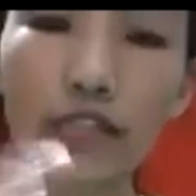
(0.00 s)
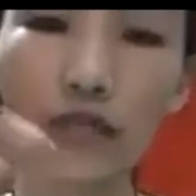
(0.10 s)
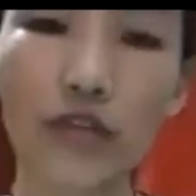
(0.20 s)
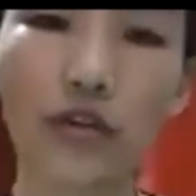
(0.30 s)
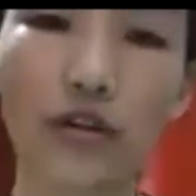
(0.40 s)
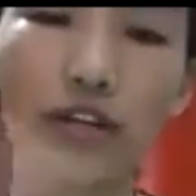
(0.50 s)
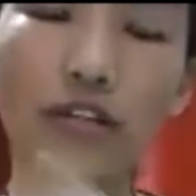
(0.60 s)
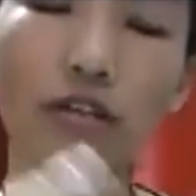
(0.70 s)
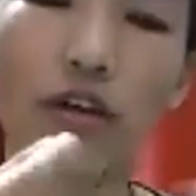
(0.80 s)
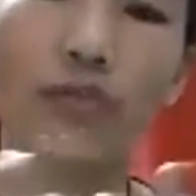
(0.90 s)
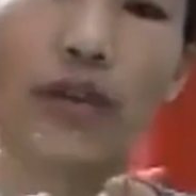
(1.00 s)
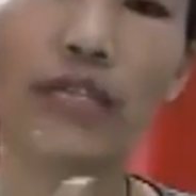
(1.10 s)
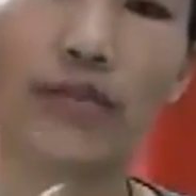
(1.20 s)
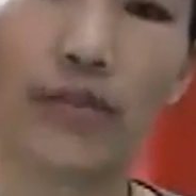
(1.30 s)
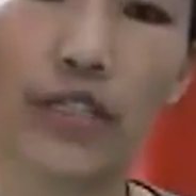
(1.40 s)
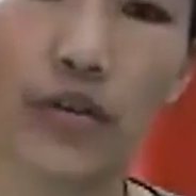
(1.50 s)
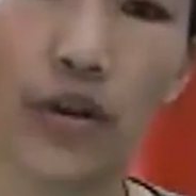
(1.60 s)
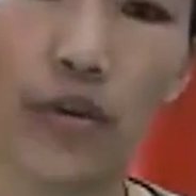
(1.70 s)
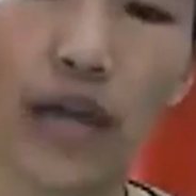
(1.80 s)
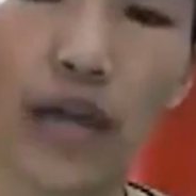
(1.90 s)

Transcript: this figure A square plus B square, right?